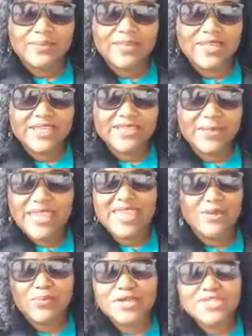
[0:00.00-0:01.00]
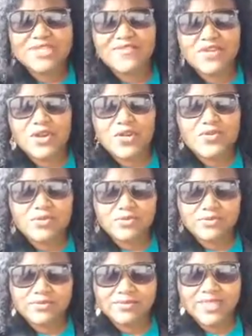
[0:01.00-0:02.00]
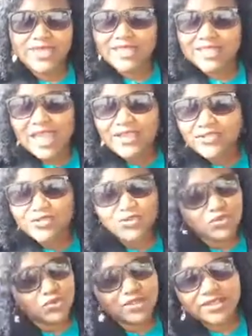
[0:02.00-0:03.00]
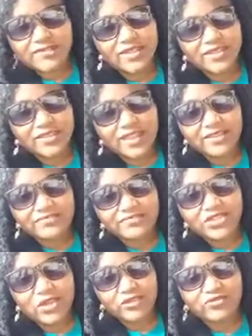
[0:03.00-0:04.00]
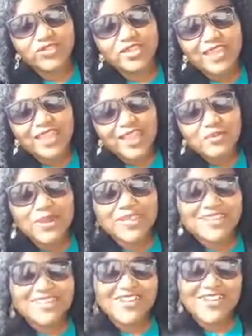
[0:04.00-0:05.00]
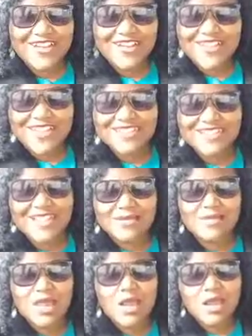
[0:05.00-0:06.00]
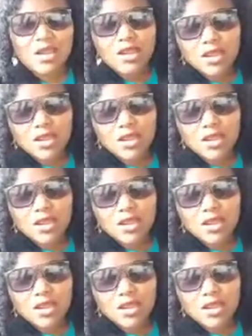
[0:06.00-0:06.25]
is making a prison of your own. And life's too short to live like that. So, everybody, this is Erica, Classy Climb Blog.